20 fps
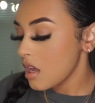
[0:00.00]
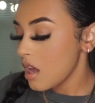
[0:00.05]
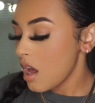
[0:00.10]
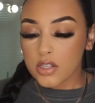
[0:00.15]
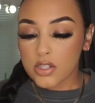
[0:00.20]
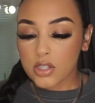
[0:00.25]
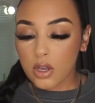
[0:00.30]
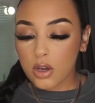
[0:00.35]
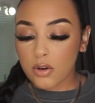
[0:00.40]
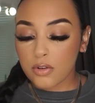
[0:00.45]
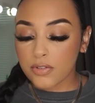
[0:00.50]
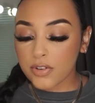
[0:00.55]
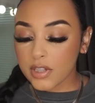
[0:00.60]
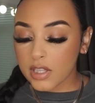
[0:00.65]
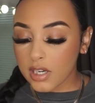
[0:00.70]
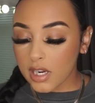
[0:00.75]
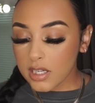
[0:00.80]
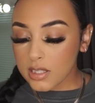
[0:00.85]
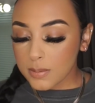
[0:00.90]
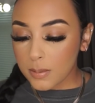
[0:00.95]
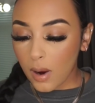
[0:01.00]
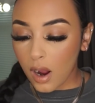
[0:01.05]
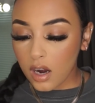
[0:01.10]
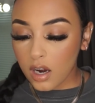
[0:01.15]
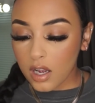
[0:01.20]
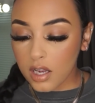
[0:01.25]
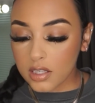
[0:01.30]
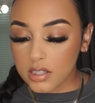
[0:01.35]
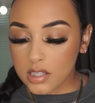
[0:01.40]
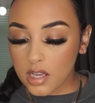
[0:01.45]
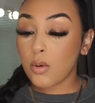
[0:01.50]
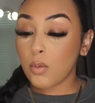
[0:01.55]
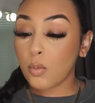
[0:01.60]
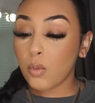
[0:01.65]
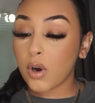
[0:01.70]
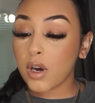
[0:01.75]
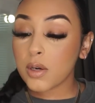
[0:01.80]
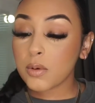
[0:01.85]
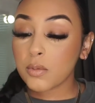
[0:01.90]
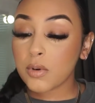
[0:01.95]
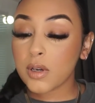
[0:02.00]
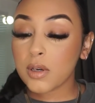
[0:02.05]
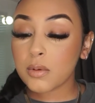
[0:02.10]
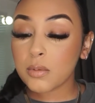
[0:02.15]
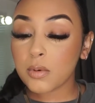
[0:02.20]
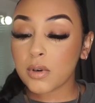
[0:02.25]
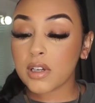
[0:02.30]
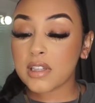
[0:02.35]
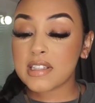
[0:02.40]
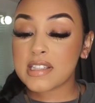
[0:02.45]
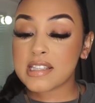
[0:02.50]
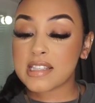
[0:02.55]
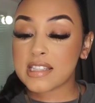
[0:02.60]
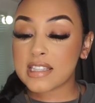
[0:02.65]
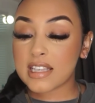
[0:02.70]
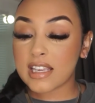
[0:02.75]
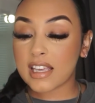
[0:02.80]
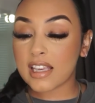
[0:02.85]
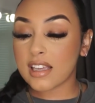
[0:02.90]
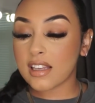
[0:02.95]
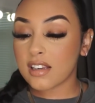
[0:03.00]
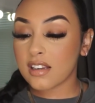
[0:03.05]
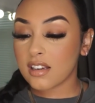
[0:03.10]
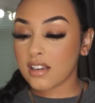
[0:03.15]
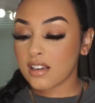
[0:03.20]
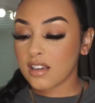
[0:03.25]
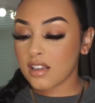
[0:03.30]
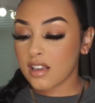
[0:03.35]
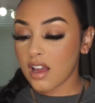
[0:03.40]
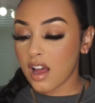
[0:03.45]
So for the next product, 111 Skin.